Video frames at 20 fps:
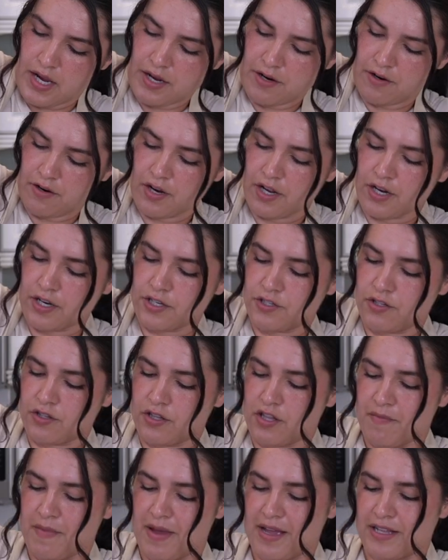And you're gonna do
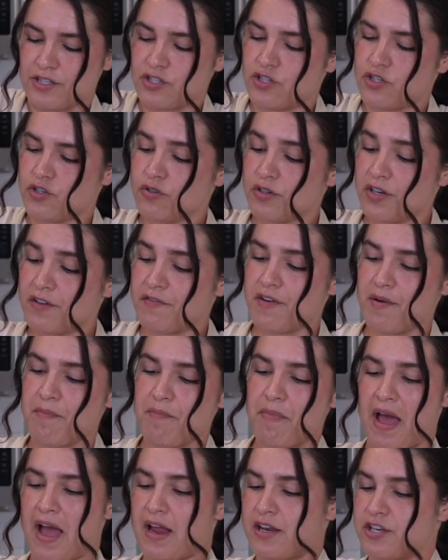them at 2 different
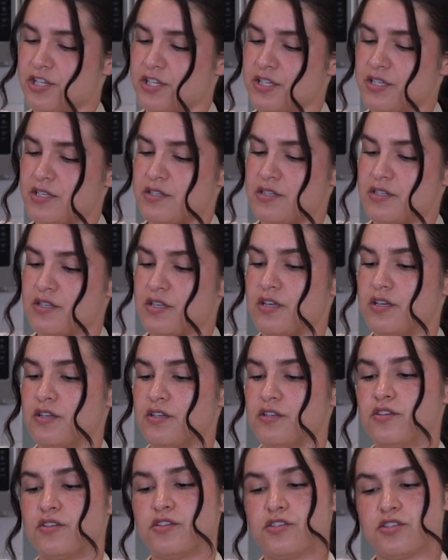batches.
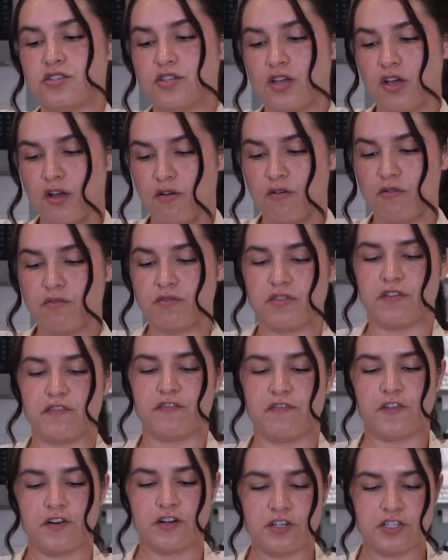So the
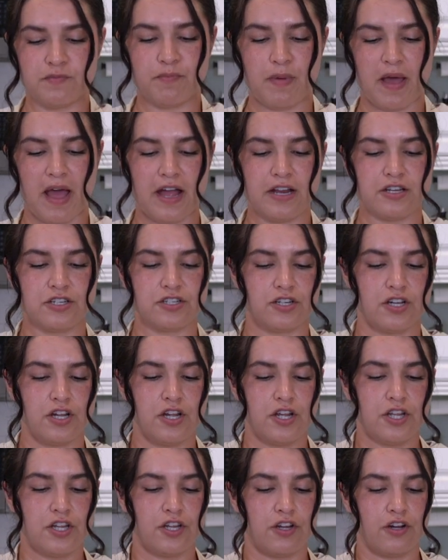first batch
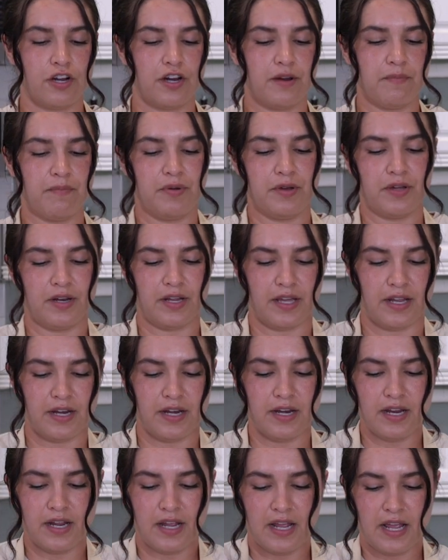you're gonna put
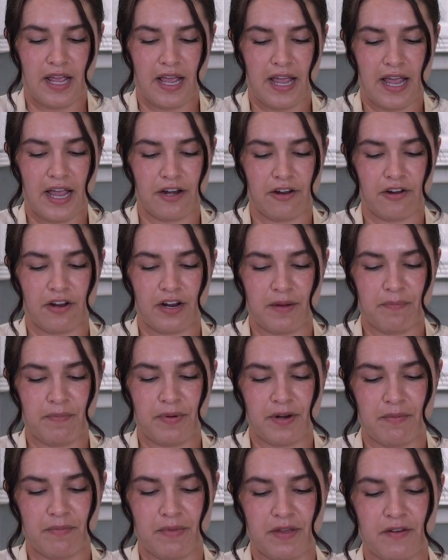in, and you're gonna
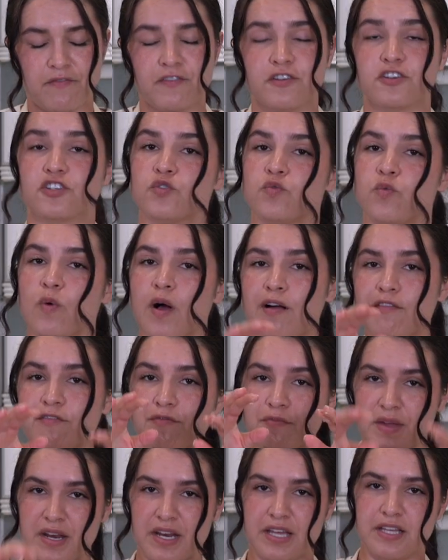put them in for 12
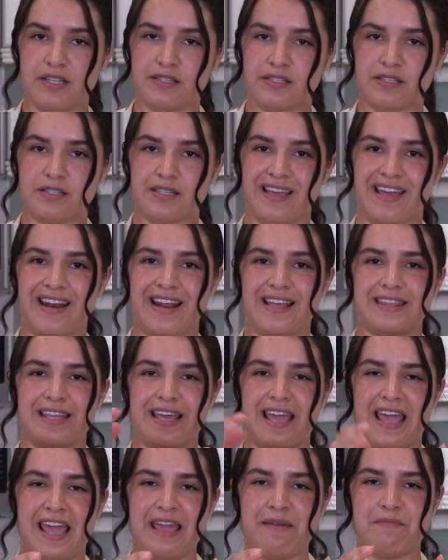minutes, and at the
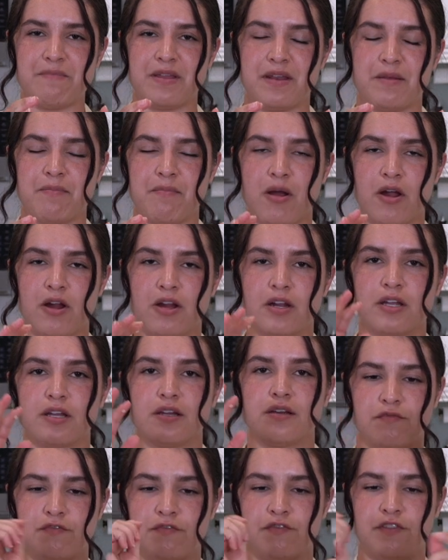8-minute mark,
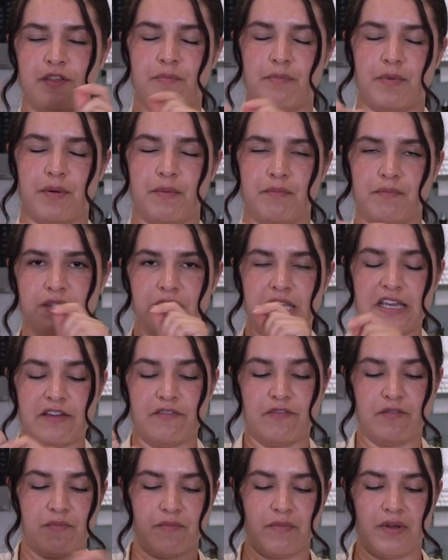flip them. Give
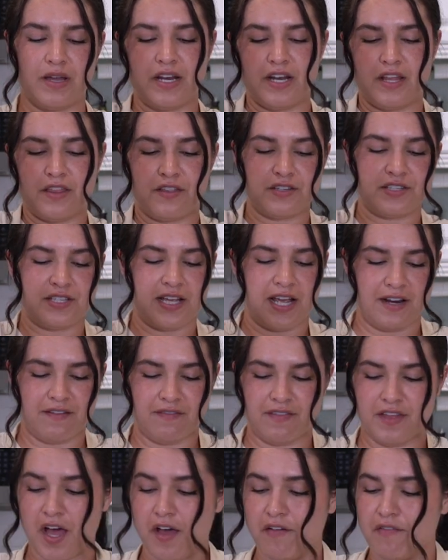them another side of
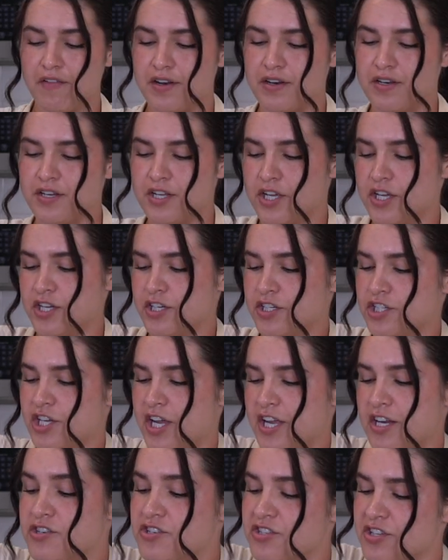the oven.
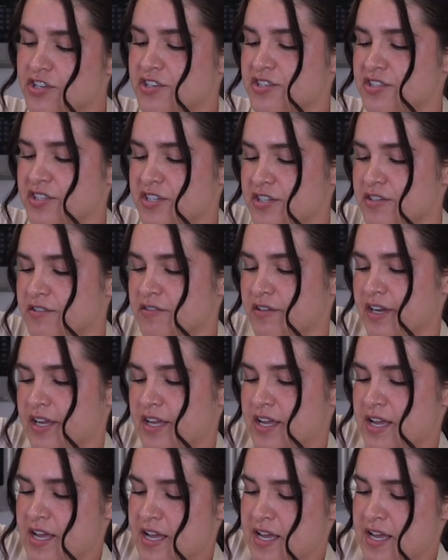Change their scenery.